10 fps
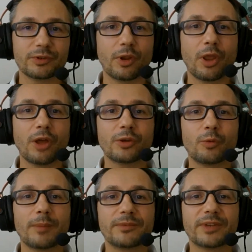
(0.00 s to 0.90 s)
with a lot
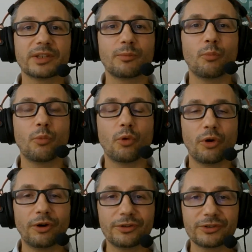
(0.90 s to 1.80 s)
of websites
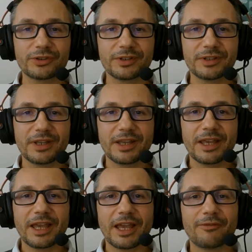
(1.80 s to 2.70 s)
merged
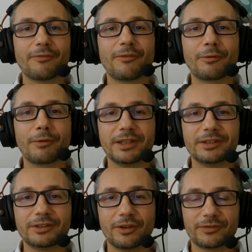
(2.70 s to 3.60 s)
have a
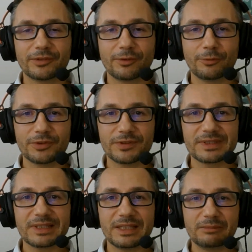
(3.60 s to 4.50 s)
variety of
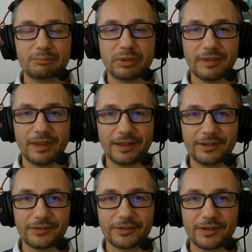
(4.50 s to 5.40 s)
solutions in
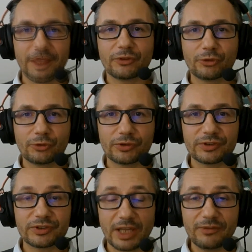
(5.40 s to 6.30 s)
place.
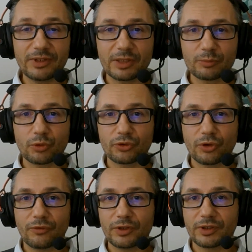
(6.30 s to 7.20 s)
Saving and
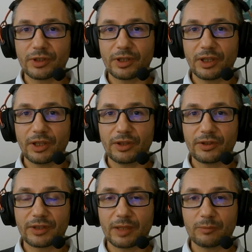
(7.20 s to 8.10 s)
preserving
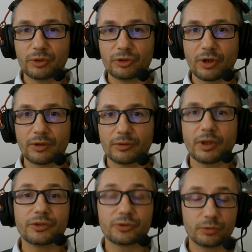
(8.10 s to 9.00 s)
can be done.
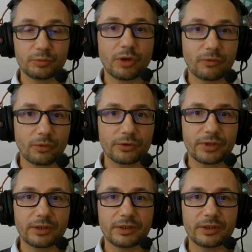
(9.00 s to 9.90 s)
It should be, of course,
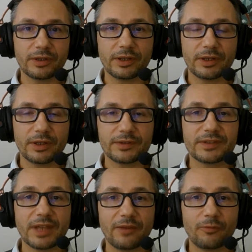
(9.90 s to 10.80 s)
done in a
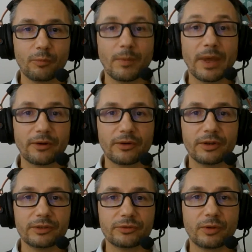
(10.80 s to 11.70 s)
safe
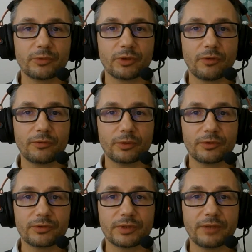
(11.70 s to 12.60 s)
manner in terms of
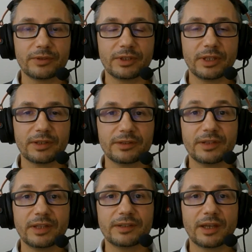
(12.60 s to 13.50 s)
safety and
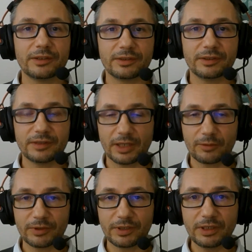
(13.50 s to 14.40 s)
data
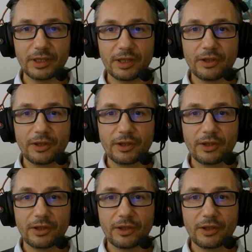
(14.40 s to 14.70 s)
integrity.